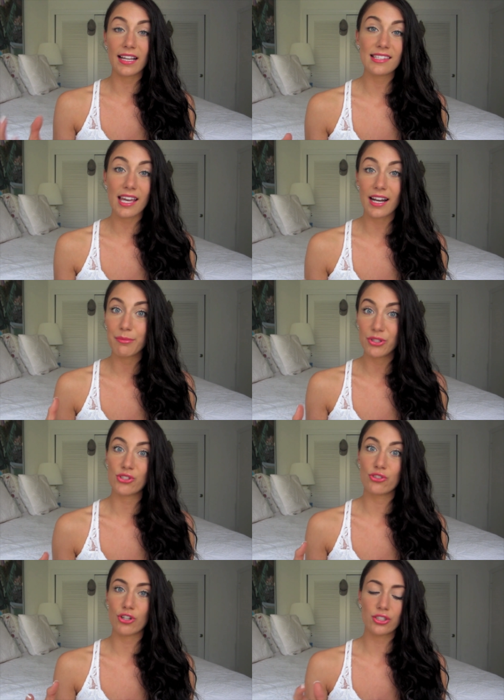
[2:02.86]
I said, I'm
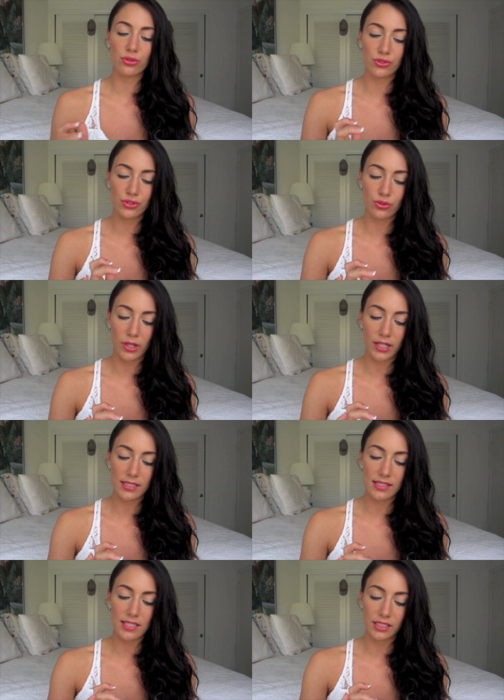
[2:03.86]
used to drugstore
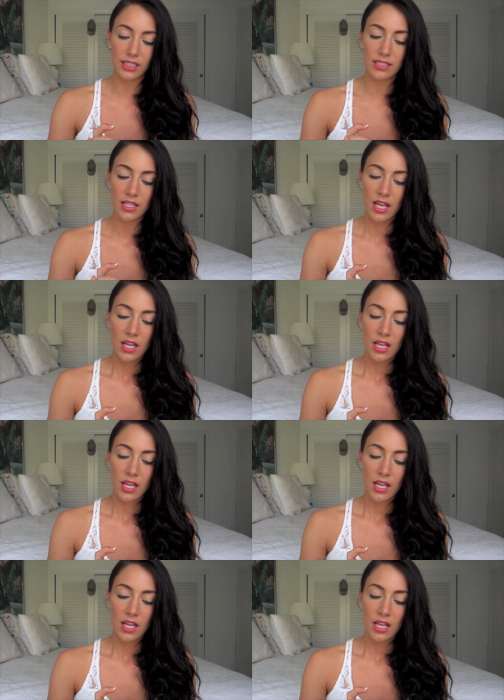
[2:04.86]
concealers.